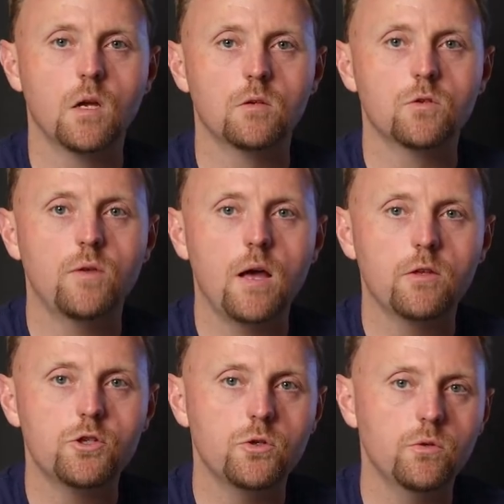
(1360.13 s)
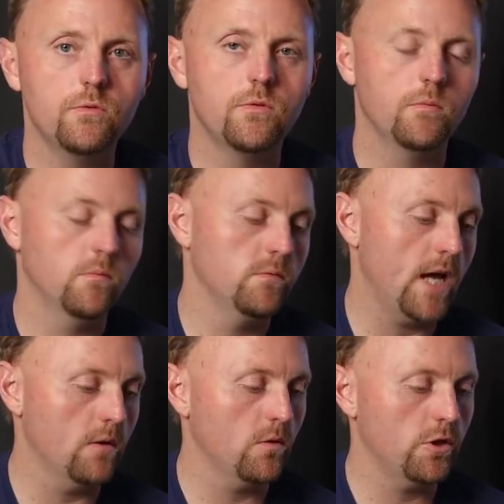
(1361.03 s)
So now that you've
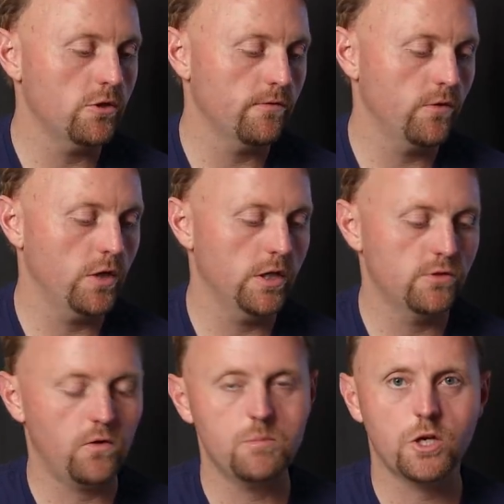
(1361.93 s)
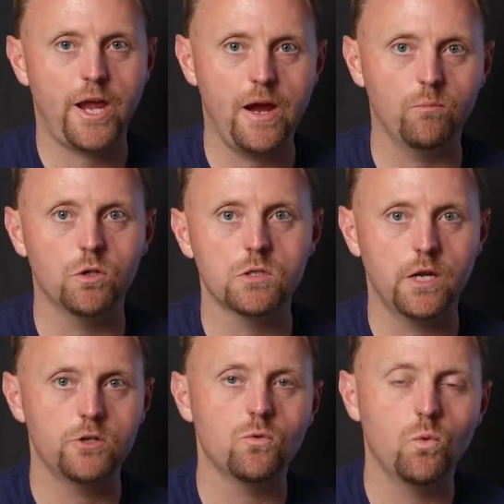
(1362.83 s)
downloaded your footage from your cameras
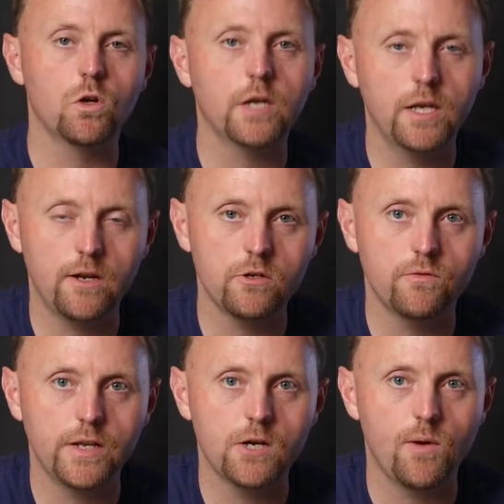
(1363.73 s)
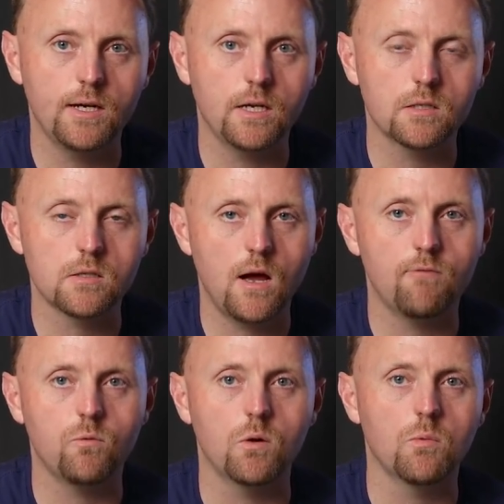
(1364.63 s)
and you're working in your video editing
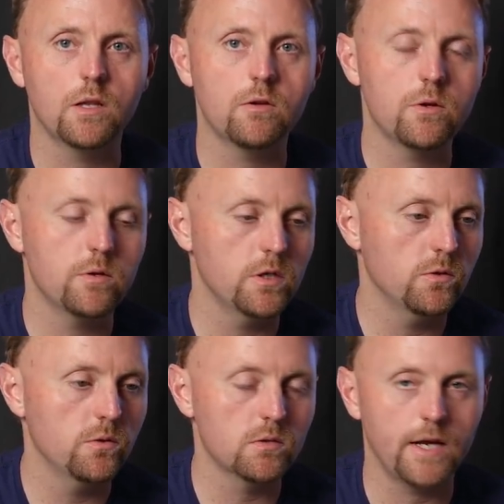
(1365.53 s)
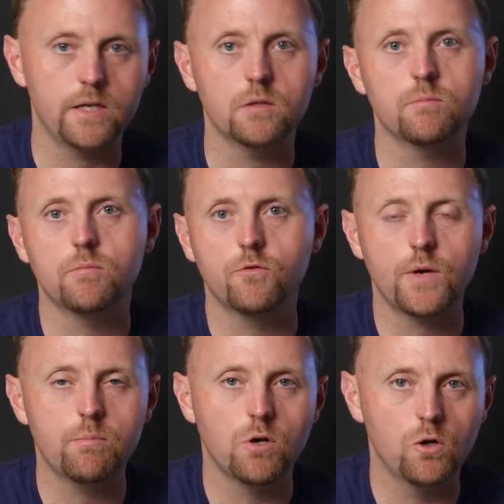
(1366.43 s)
software, whether you use like a
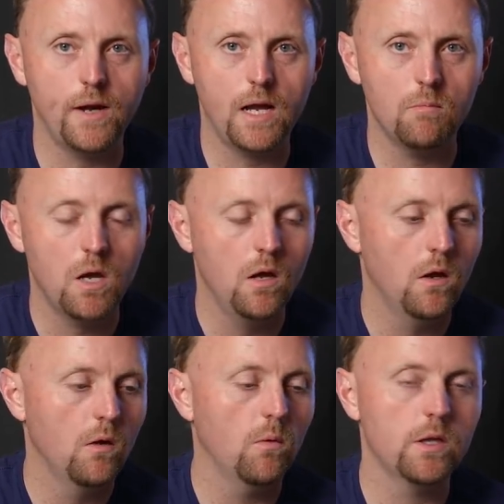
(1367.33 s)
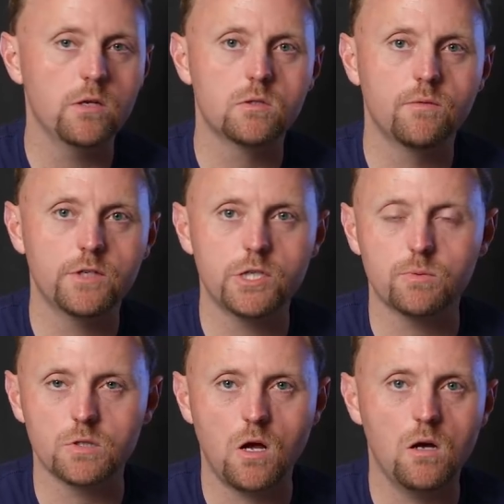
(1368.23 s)
free program, whether you use DaVinci
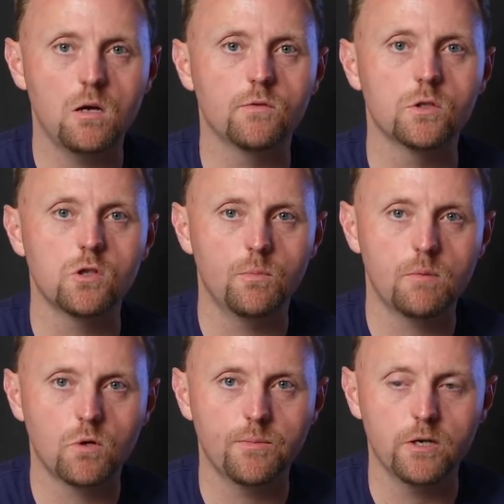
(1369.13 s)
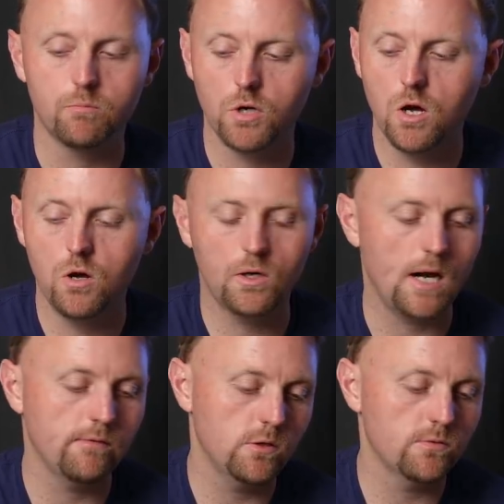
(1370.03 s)
Resolve or Adobe Premiere Pro, and
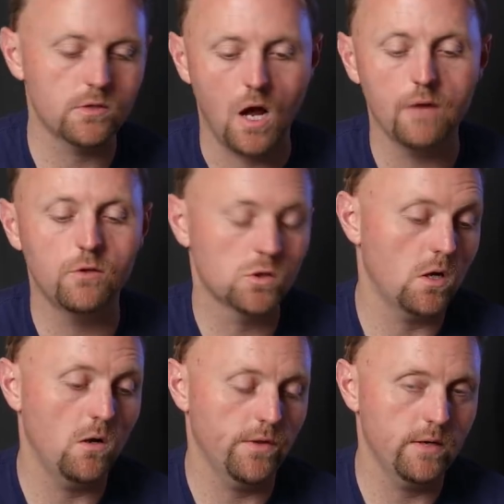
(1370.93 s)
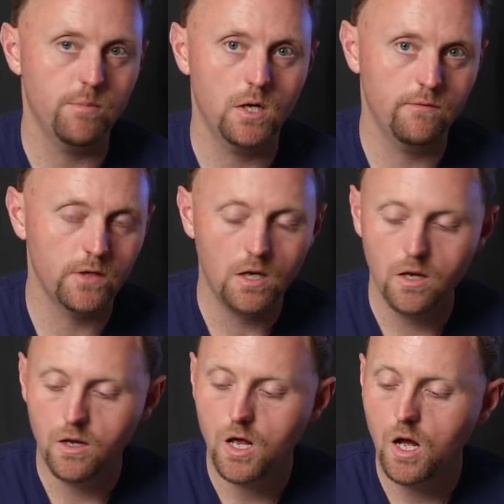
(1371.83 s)
I've used all of the above,
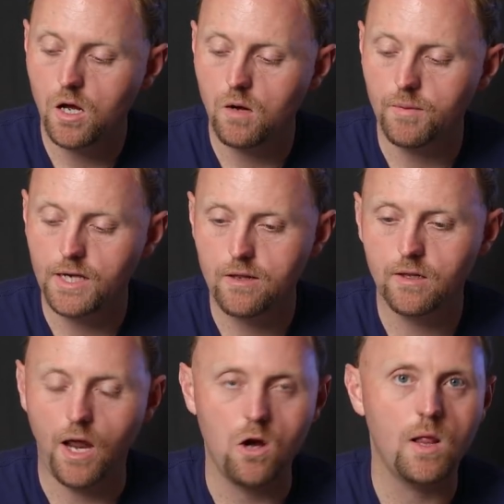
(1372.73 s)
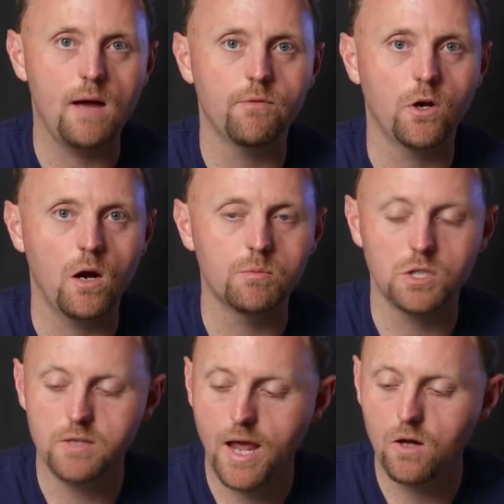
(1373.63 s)
and I think they all have their ups
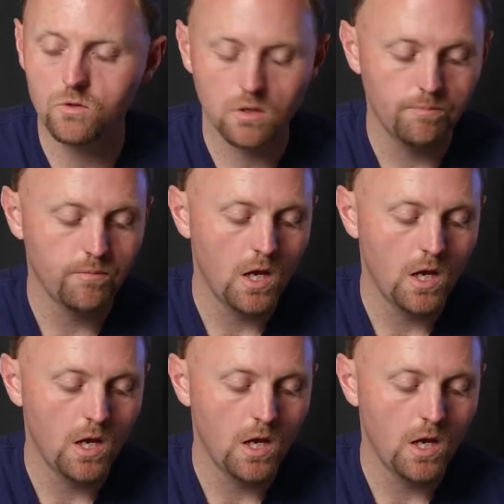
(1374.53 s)
and downs.